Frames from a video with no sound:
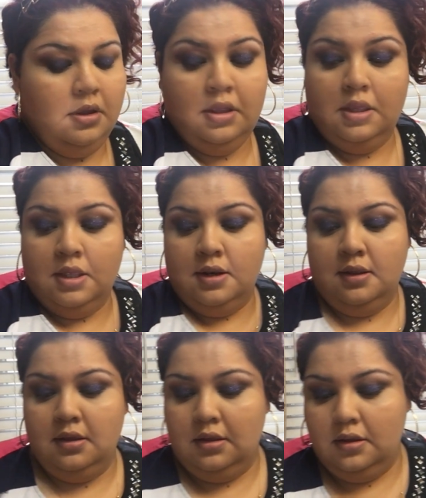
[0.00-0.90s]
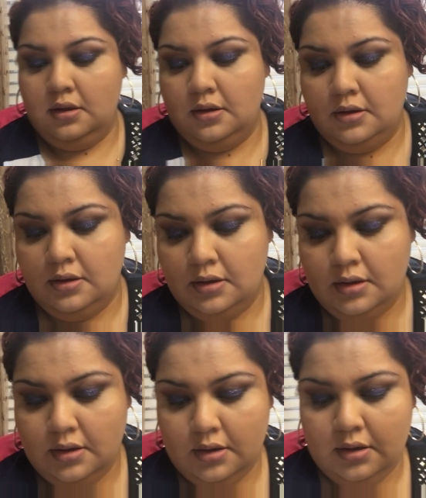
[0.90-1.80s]
And
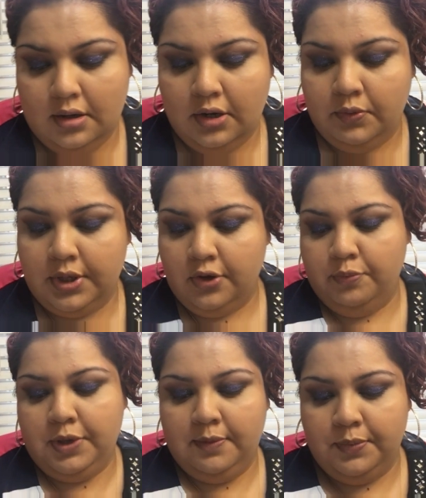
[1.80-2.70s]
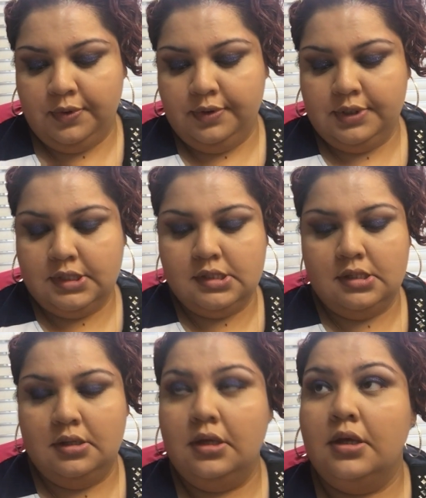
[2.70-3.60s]
here we go, people.
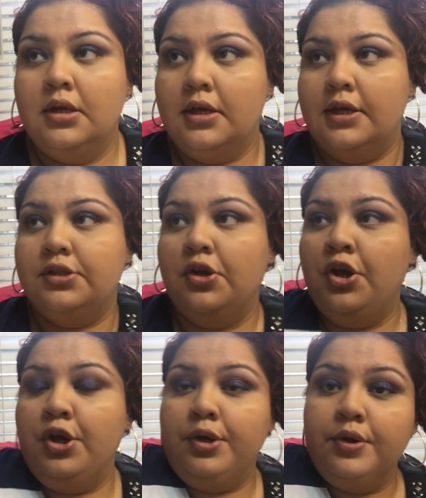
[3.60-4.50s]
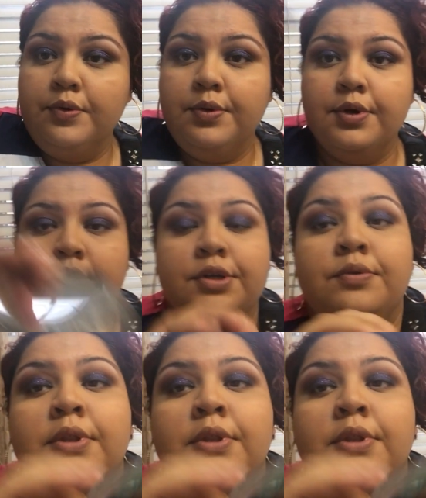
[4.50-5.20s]
It's on. I'm gonna do